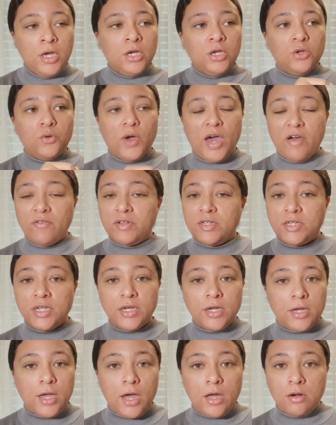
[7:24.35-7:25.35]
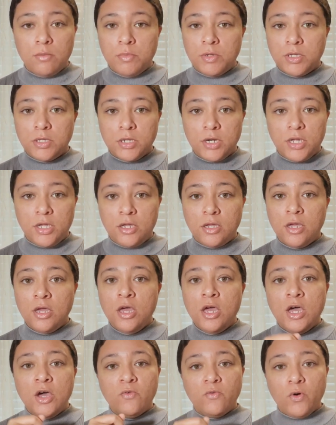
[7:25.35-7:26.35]
You have to take accountability
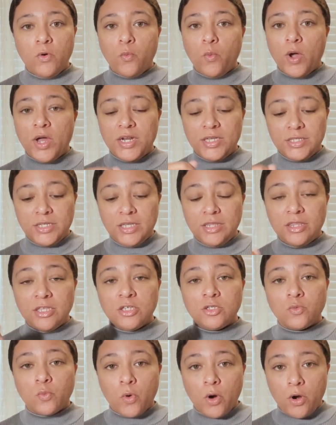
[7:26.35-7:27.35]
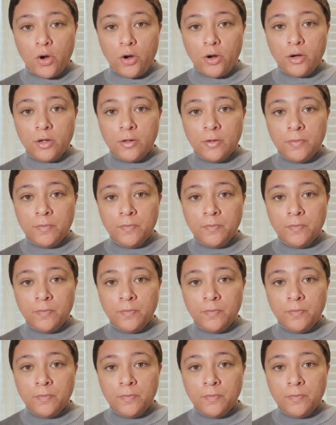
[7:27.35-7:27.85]
for what is in this word,